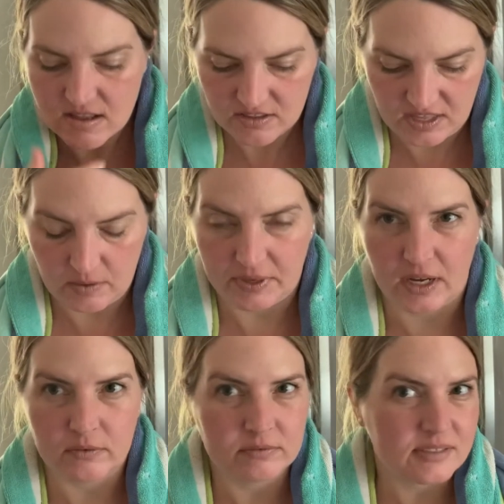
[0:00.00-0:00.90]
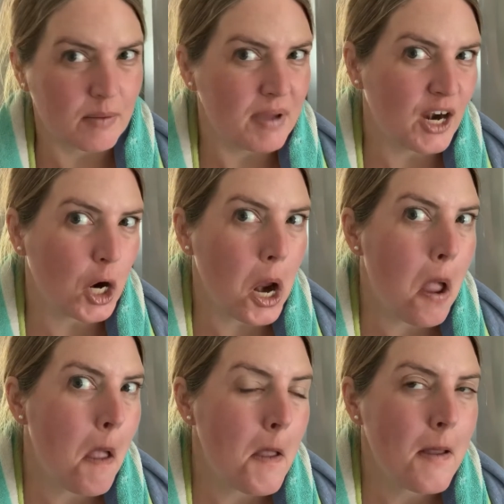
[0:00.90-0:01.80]
There we go, is that better?
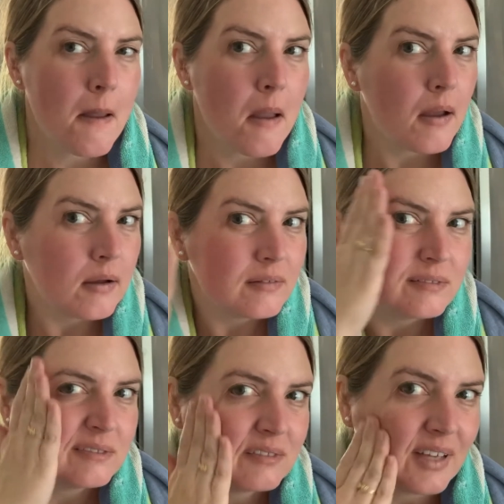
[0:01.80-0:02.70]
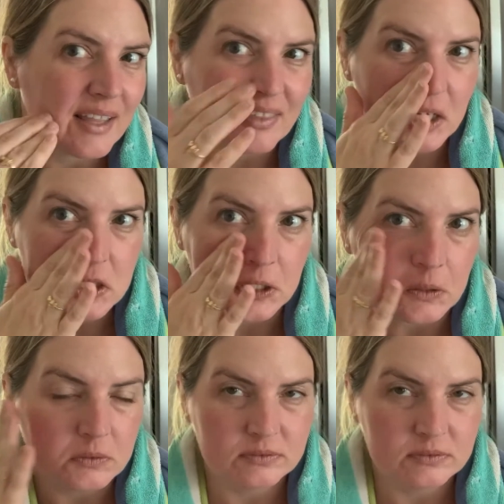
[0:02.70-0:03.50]
I think so.